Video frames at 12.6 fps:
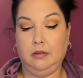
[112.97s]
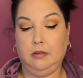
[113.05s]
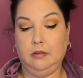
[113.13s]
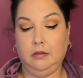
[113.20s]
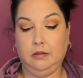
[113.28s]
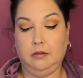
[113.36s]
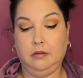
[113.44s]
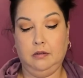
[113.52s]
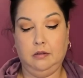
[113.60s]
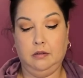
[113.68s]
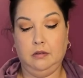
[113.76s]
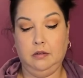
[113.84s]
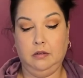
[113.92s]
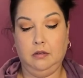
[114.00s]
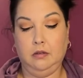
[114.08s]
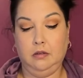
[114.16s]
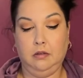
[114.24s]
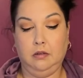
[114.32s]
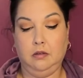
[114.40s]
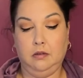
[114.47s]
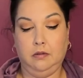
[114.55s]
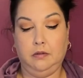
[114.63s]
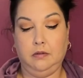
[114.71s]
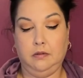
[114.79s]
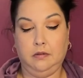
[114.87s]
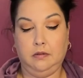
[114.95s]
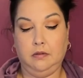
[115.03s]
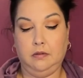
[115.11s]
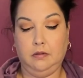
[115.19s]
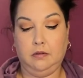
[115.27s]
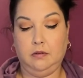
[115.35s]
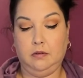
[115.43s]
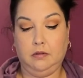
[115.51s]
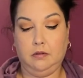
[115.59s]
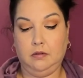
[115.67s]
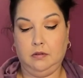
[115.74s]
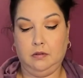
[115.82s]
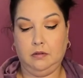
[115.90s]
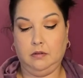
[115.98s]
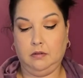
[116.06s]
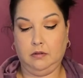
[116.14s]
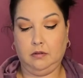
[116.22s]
No one is speaking in this clip.